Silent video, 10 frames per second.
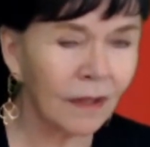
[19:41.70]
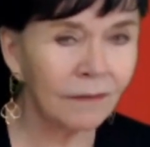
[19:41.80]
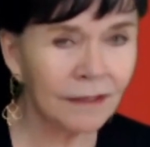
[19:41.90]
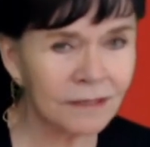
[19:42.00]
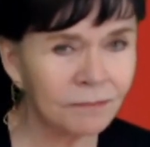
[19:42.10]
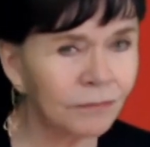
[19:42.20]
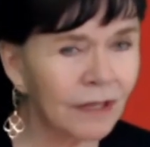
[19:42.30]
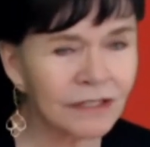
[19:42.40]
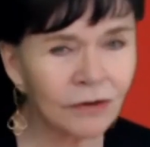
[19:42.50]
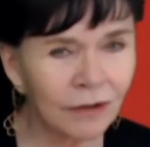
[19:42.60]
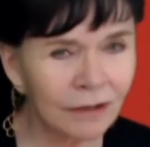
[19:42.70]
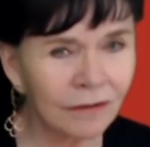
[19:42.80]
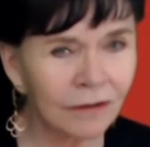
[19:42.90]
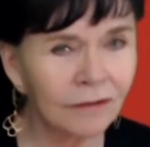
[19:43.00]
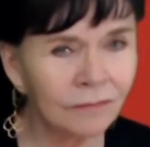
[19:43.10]
That's a, that's
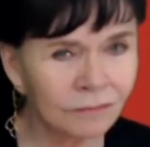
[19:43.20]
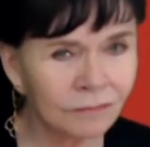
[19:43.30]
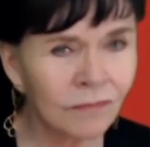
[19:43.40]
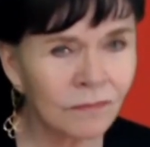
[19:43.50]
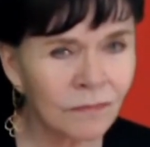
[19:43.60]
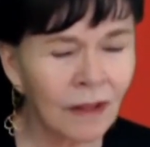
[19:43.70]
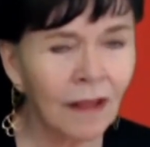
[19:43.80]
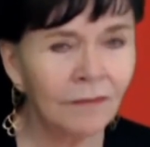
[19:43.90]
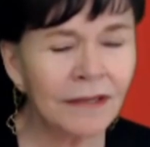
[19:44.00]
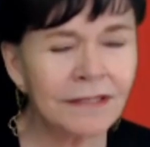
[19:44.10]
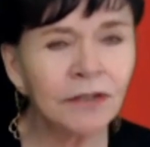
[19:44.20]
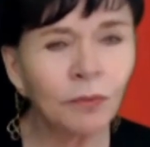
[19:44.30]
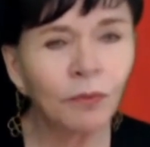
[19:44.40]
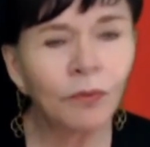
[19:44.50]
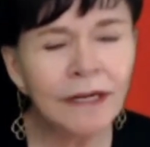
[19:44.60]
critical. That's the
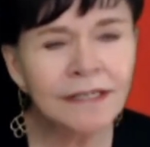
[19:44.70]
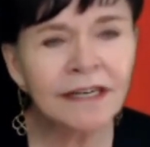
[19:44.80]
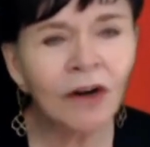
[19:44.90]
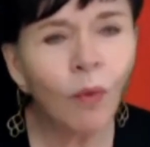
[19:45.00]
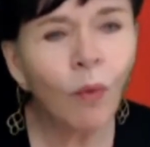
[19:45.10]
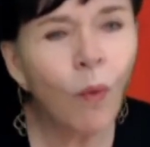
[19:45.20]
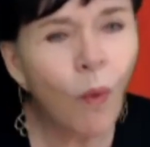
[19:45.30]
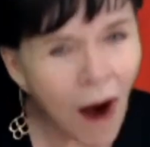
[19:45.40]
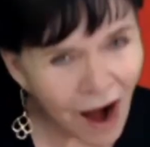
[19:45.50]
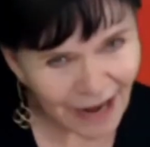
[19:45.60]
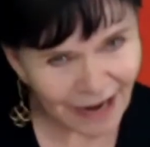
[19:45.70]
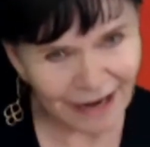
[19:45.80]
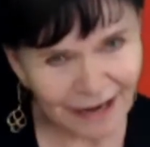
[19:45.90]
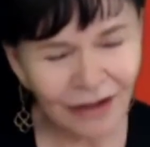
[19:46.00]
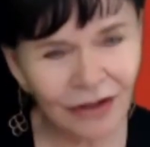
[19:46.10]
reason
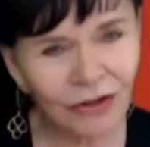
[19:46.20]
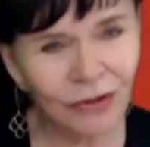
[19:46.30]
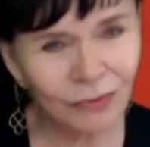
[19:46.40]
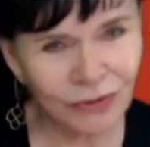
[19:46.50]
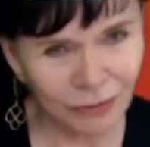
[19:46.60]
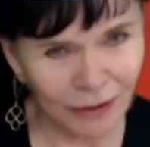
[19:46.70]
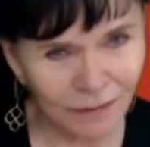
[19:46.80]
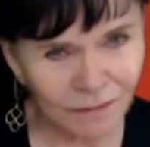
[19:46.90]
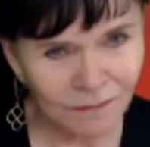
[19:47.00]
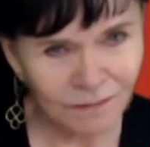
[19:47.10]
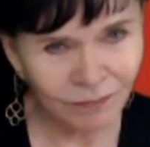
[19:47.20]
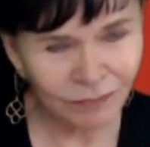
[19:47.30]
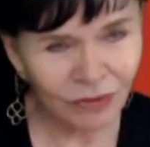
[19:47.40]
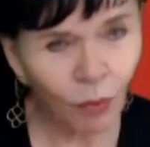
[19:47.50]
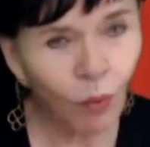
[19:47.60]
why you do it.
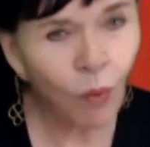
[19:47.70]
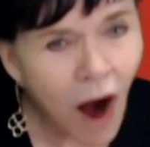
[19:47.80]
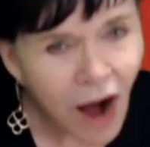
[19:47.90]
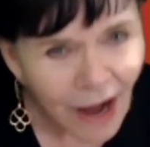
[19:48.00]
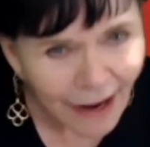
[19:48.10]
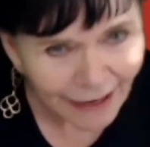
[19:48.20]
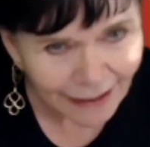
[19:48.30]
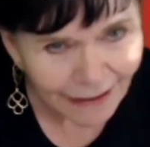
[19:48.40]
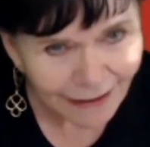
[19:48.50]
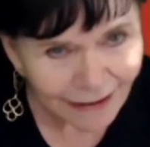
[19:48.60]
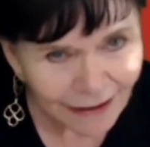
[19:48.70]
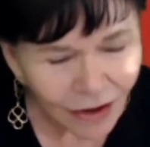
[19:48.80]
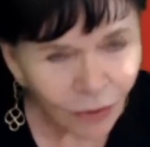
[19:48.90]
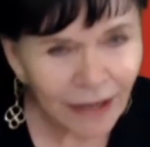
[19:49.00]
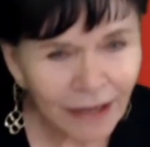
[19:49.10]
The right. why.
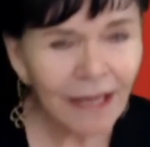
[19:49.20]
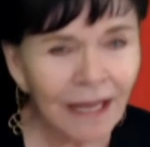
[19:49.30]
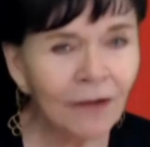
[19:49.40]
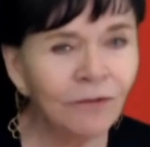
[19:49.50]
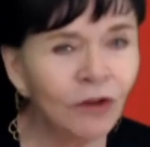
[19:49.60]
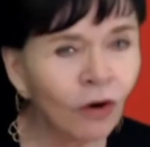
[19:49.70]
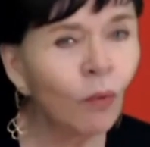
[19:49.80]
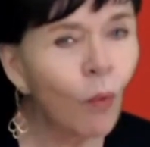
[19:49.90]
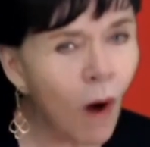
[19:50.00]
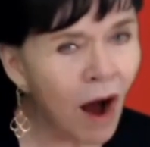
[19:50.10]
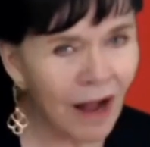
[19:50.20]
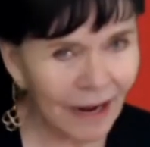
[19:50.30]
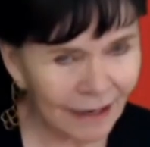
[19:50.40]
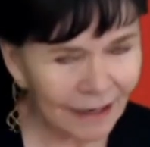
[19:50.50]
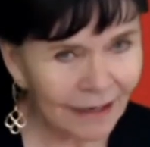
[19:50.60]
Not okay, what. if your
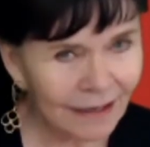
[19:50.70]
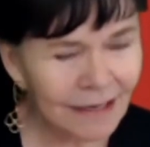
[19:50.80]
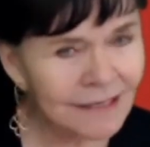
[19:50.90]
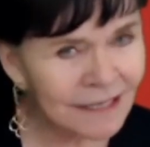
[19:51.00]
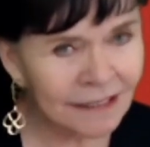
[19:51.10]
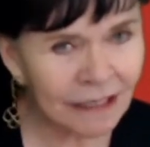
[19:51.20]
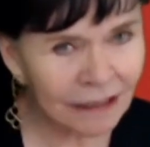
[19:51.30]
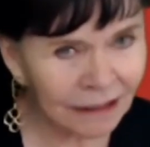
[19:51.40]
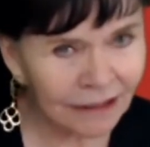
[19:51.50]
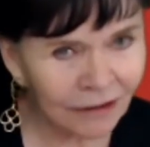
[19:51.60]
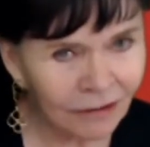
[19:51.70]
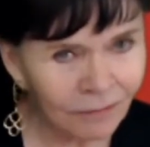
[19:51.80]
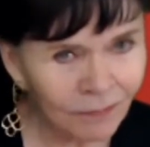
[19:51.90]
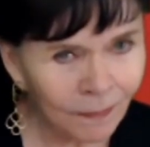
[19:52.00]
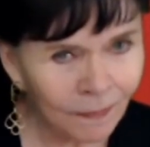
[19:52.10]
why isn't clear,
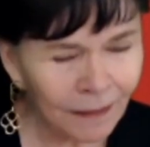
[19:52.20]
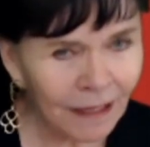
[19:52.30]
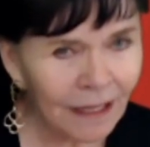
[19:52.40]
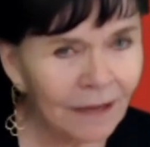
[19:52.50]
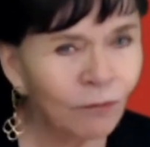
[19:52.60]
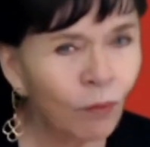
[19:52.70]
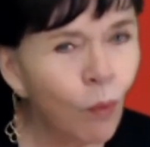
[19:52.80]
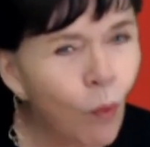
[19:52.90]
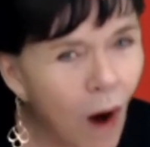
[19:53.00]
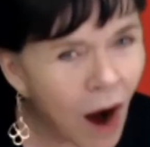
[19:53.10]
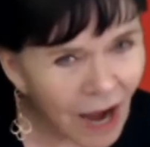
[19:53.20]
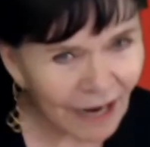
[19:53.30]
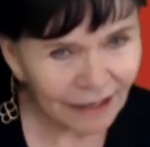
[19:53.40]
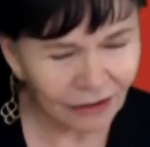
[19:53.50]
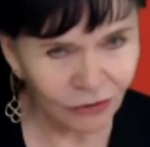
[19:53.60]
if why
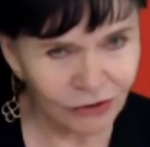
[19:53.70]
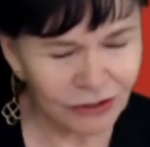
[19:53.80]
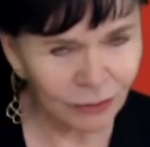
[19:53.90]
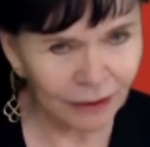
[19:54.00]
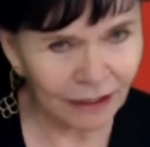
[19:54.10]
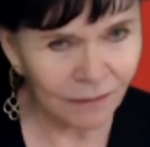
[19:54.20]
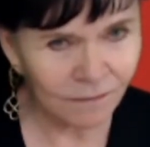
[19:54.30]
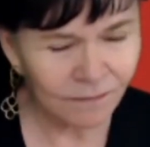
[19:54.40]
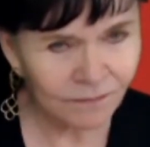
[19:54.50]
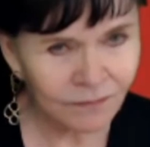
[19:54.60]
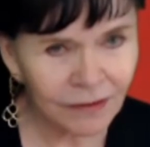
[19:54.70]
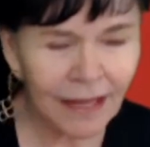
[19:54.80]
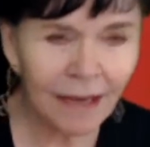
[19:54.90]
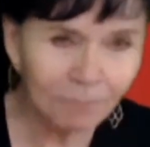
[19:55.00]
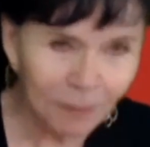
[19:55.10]
you're doing it
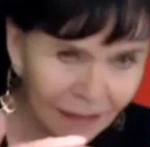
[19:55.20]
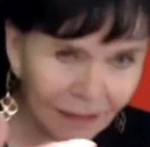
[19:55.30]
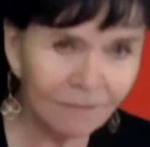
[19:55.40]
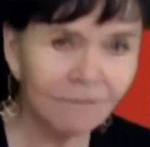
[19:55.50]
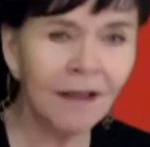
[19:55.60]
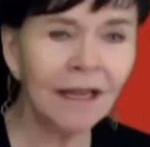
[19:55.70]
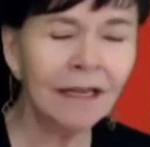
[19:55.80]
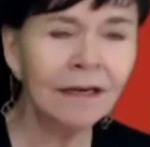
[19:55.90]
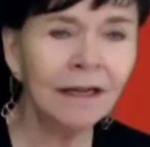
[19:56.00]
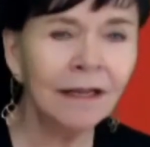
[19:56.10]
can't be conveyed